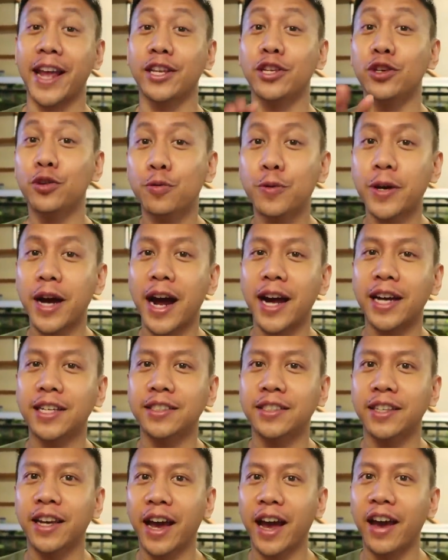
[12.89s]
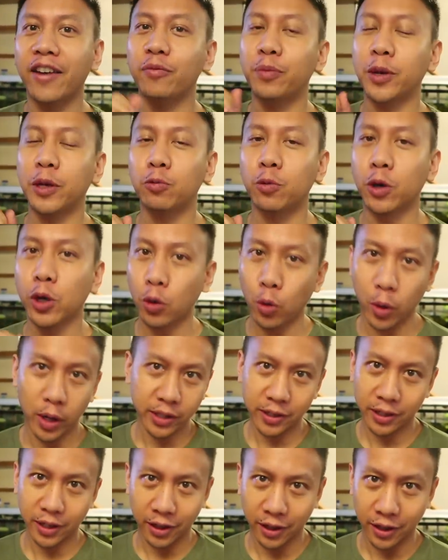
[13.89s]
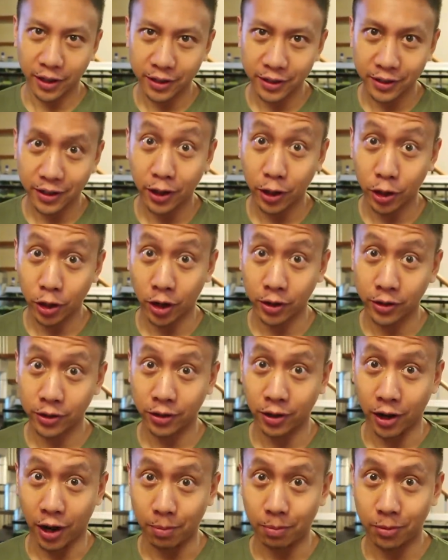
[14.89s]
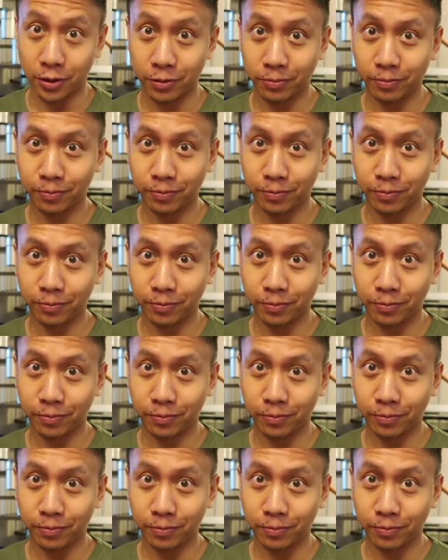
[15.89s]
and you guys have been requesting this nonstop.